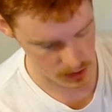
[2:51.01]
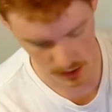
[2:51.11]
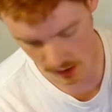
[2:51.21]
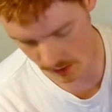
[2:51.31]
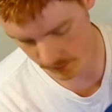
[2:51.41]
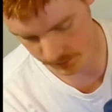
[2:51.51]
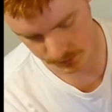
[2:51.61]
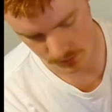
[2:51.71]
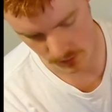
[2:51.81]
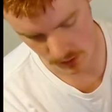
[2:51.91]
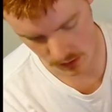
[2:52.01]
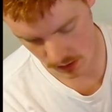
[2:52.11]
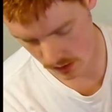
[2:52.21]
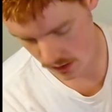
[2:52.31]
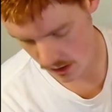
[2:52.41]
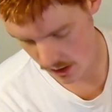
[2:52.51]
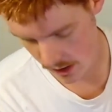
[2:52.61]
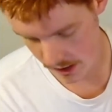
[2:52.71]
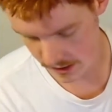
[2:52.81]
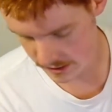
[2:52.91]
um,
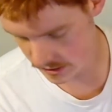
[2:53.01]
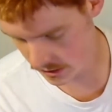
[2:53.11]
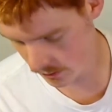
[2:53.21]
and it's